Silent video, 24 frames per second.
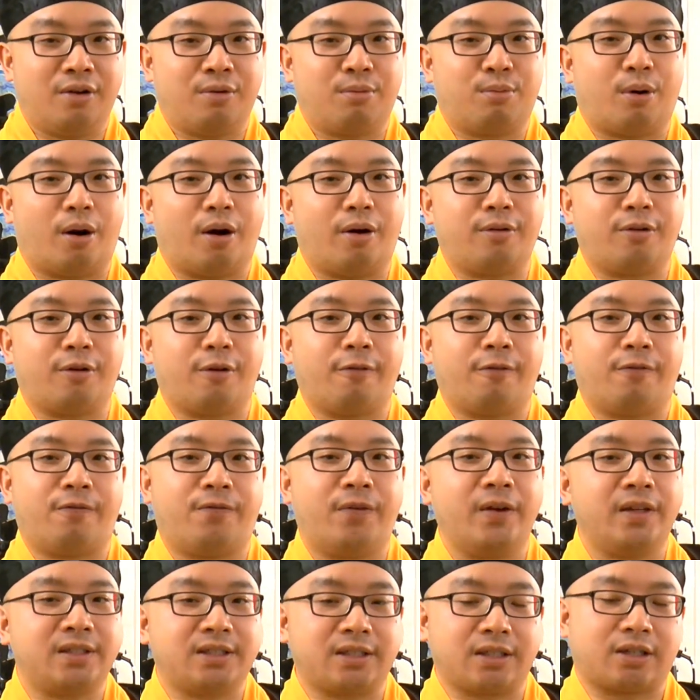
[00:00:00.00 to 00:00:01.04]
while your
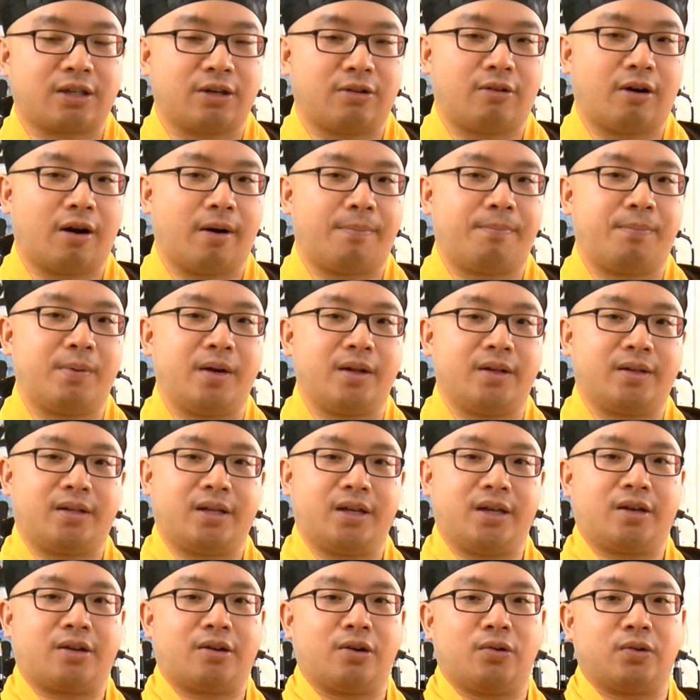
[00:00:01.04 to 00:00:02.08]
physical
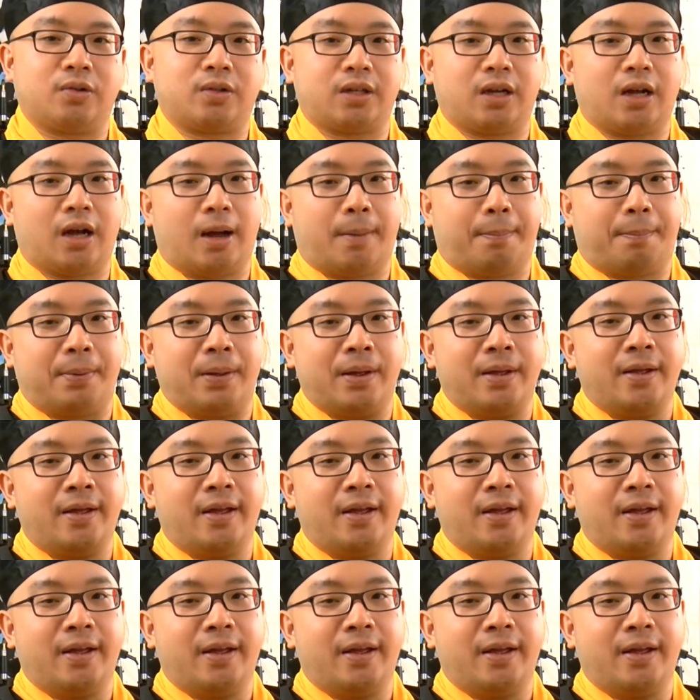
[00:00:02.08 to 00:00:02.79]
ability goes up